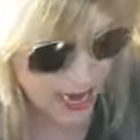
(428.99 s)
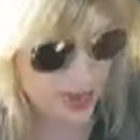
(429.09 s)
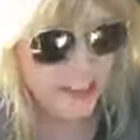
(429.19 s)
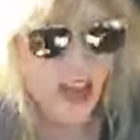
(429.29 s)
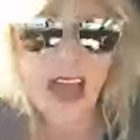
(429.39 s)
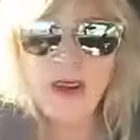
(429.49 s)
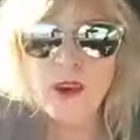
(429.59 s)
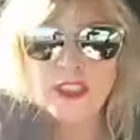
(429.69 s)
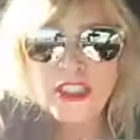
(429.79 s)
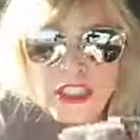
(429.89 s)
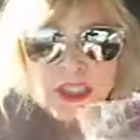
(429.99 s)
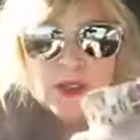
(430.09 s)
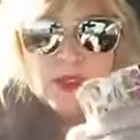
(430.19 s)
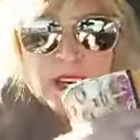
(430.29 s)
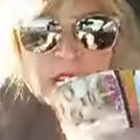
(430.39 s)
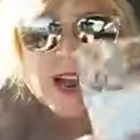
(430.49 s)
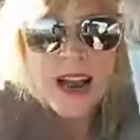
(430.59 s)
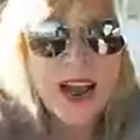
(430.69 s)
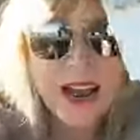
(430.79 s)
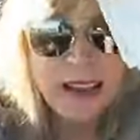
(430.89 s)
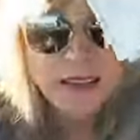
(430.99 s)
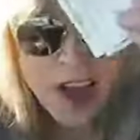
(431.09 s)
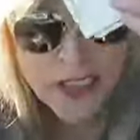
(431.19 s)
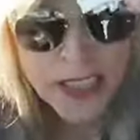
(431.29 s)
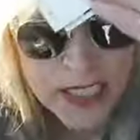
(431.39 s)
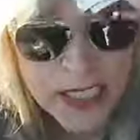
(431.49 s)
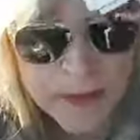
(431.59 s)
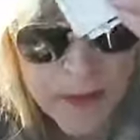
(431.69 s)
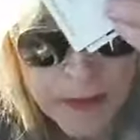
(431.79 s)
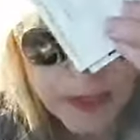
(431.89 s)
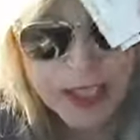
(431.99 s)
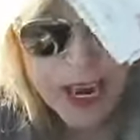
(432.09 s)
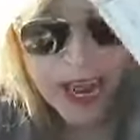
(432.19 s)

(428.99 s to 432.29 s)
I have a lot of work to do. I have all these people to